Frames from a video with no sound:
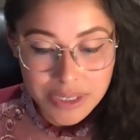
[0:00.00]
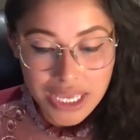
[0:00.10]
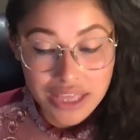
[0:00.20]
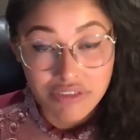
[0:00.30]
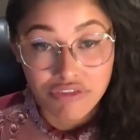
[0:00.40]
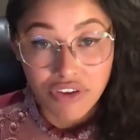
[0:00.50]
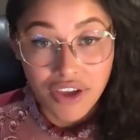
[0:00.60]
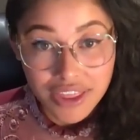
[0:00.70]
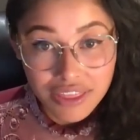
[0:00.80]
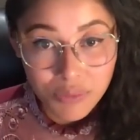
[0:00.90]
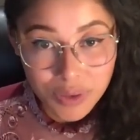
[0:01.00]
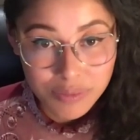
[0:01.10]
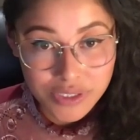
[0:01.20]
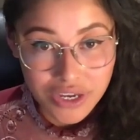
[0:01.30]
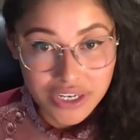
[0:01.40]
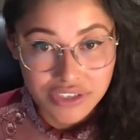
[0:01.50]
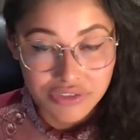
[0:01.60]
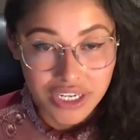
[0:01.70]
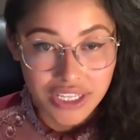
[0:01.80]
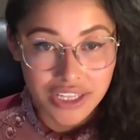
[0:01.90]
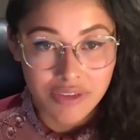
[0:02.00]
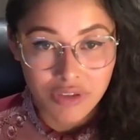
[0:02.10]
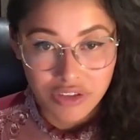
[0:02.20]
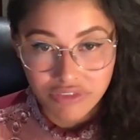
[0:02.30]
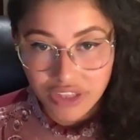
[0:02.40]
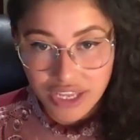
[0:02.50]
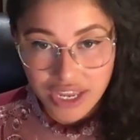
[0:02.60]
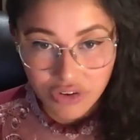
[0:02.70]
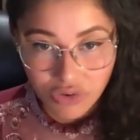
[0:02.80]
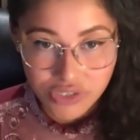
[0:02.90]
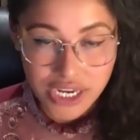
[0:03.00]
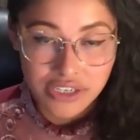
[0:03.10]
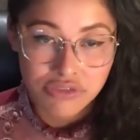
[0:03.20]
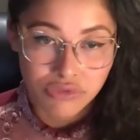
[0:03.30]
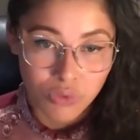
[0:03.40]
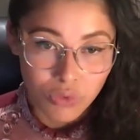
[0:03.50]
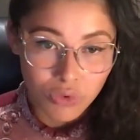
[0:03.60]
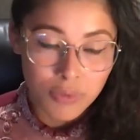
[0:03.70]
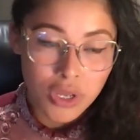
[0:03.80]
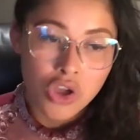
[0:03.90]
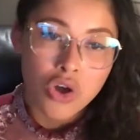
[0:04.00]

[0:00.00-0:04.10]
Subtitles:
me either via the website directly by filling out a contact form,